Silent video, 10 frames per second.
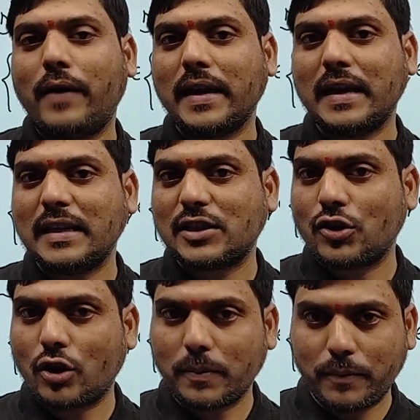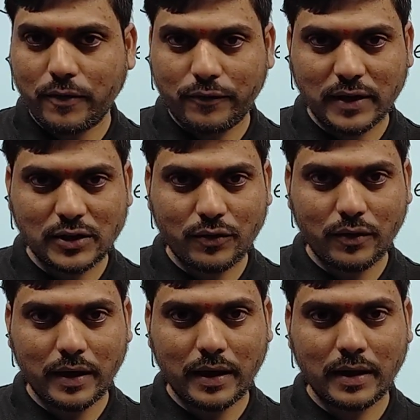5 is not perfect
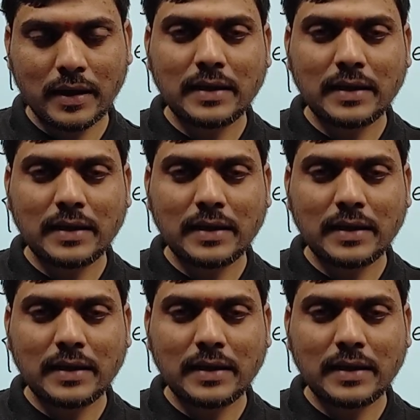square.